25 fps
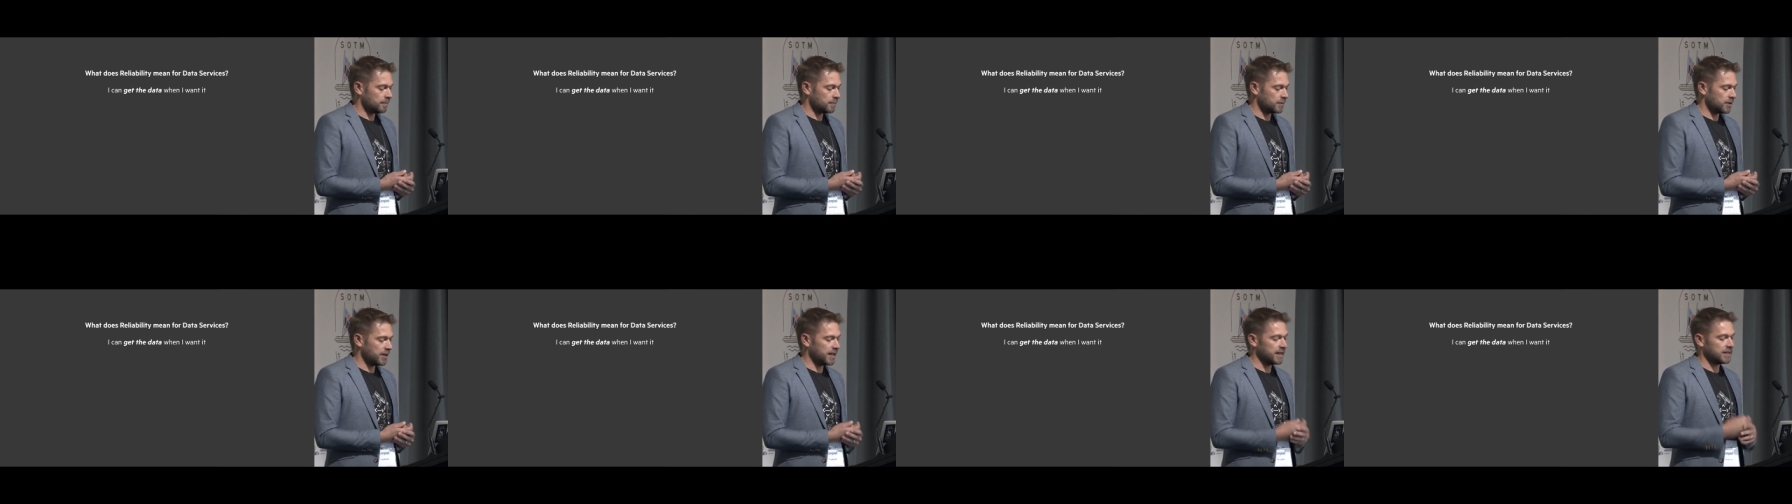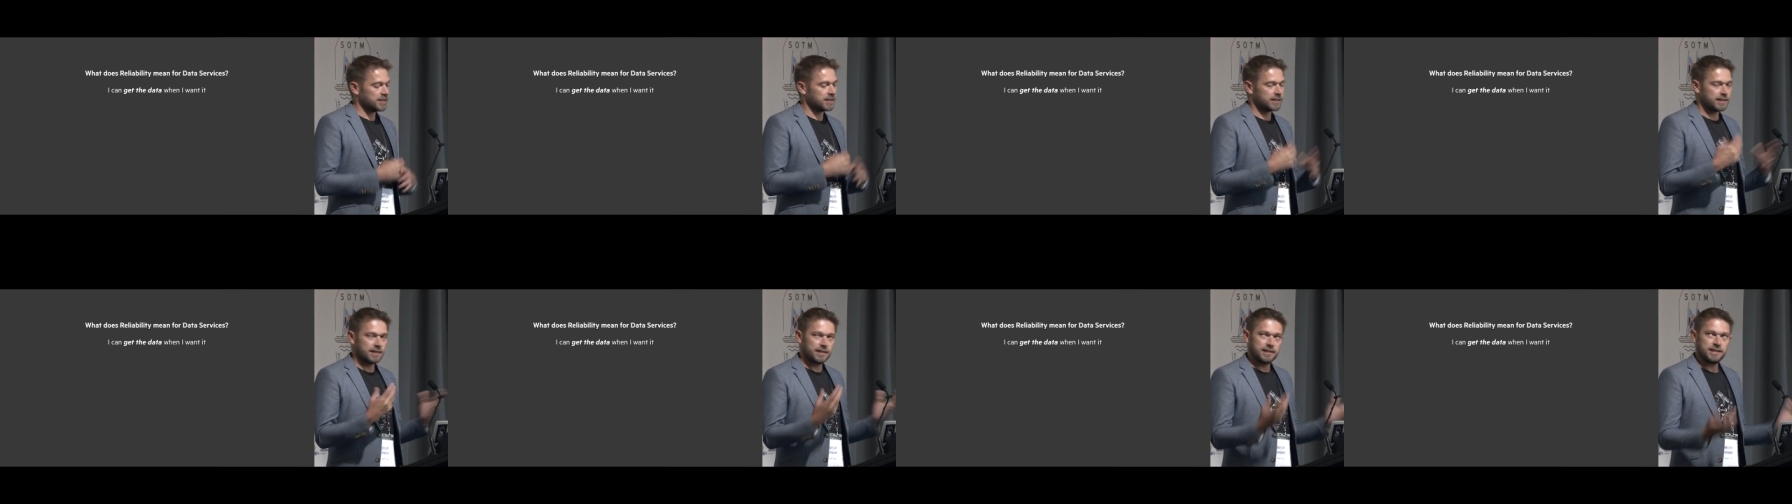so
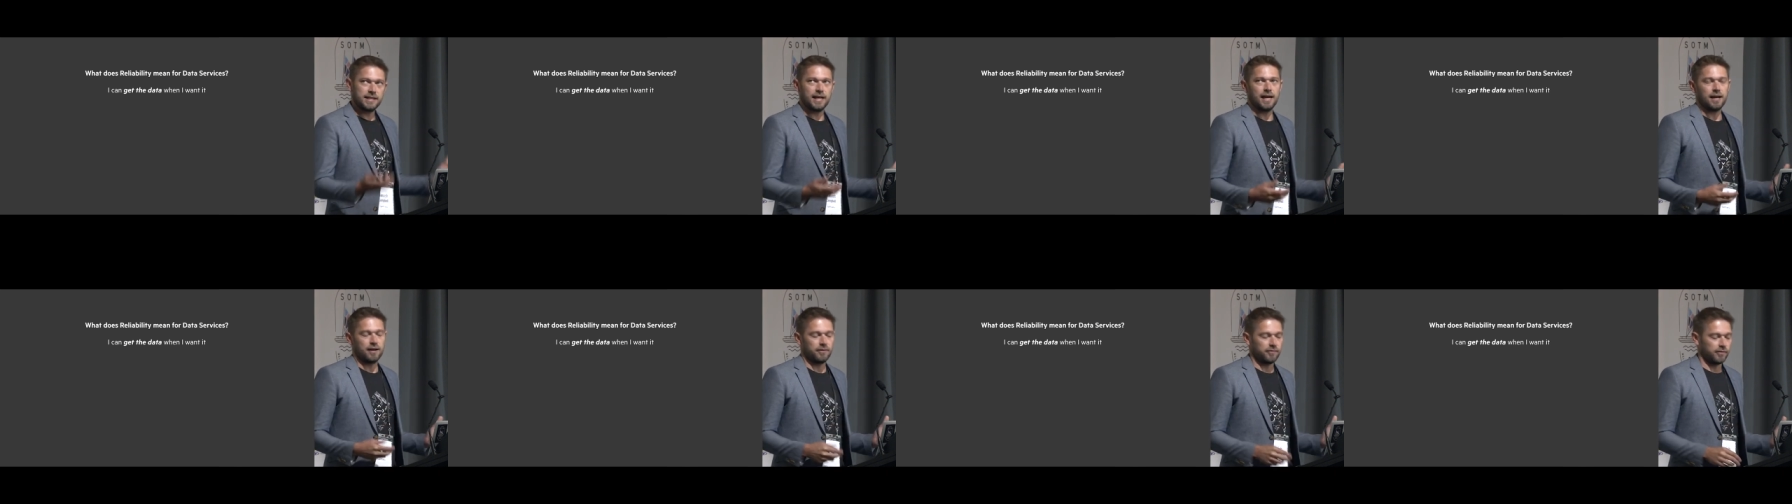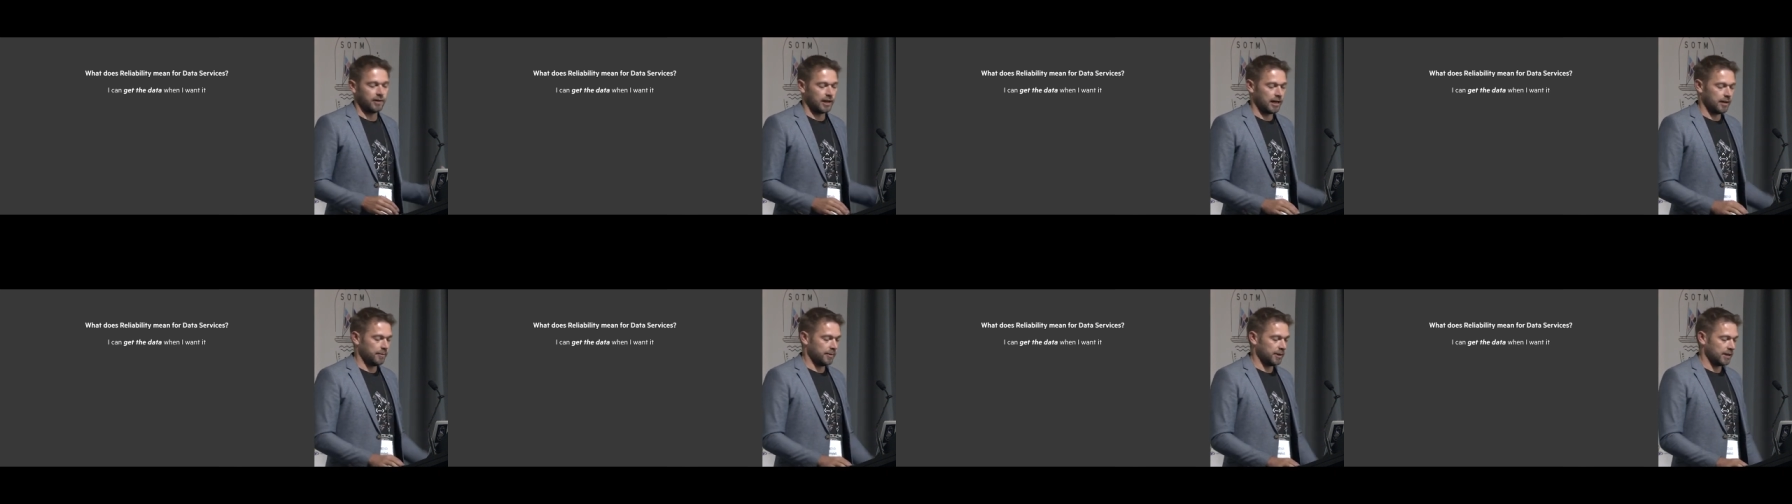that's just the start of
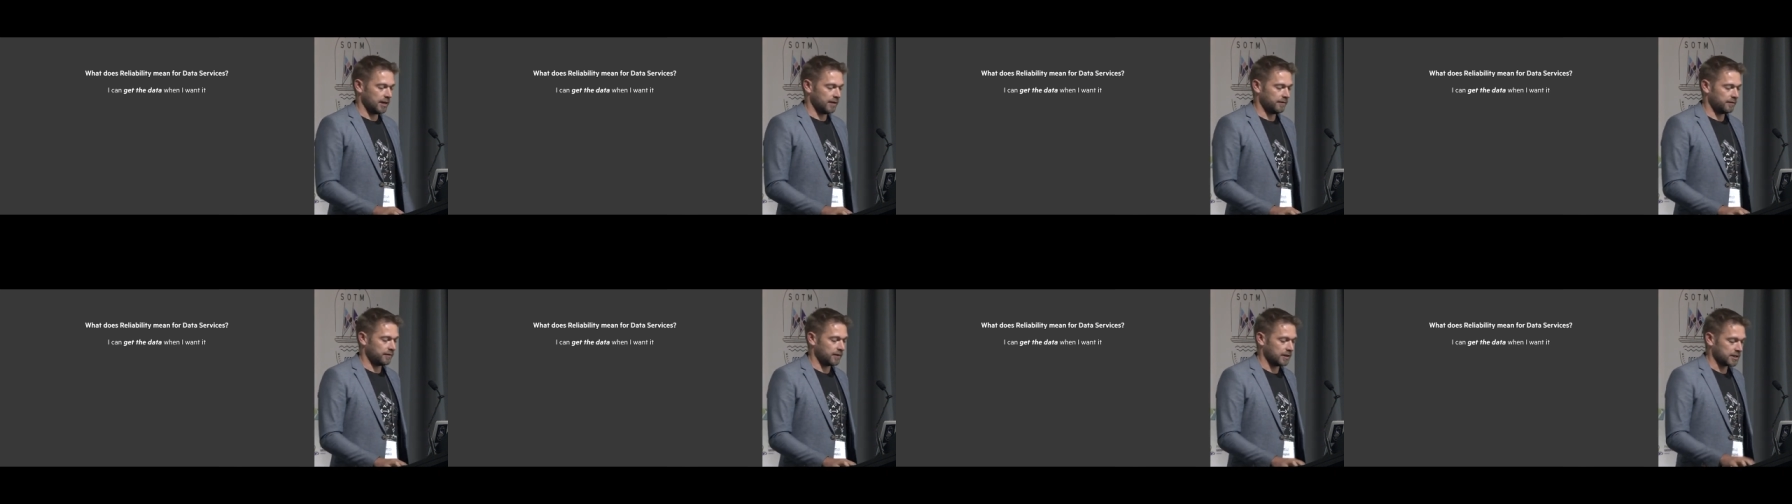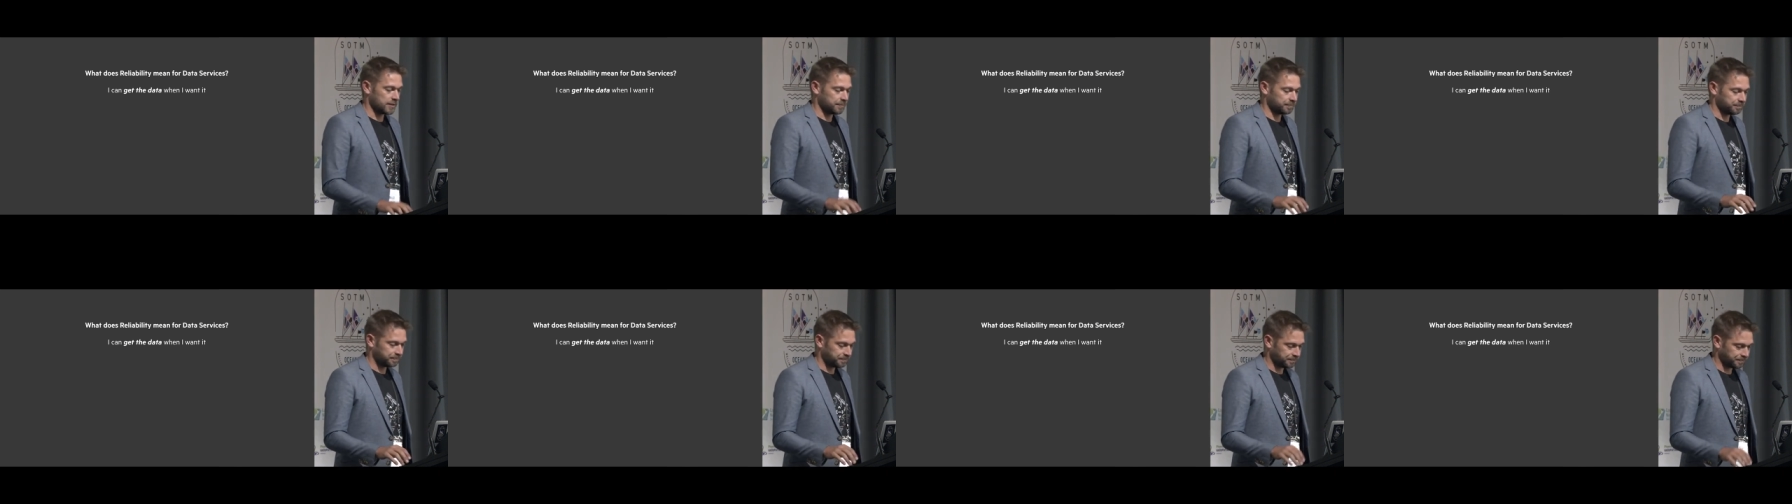reliability for
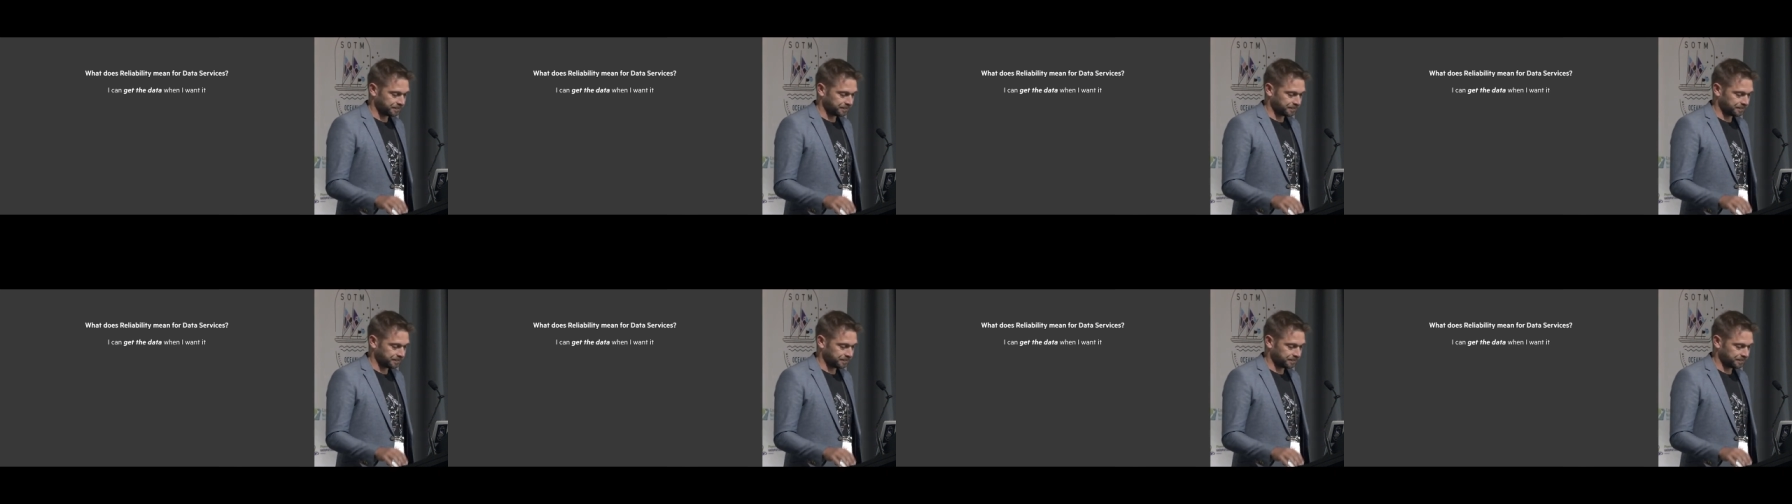us.